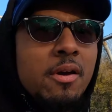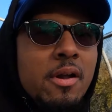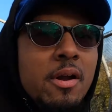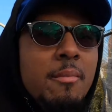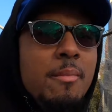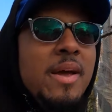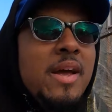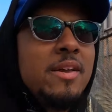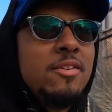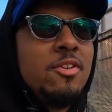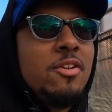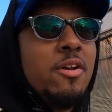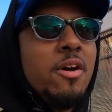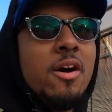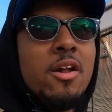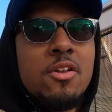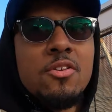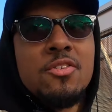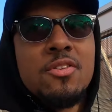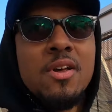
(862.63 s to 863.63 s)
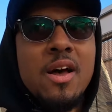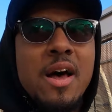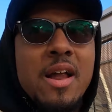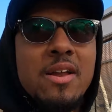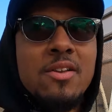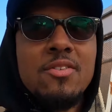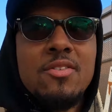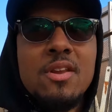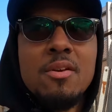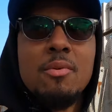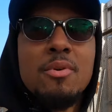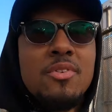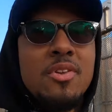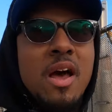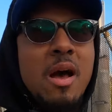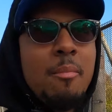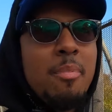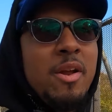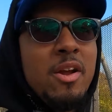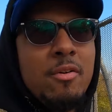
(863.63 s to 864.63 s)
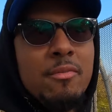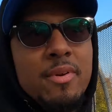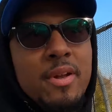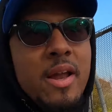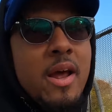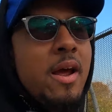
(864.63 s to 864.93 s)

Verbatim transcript: gonna make it to the other side and see what's happening over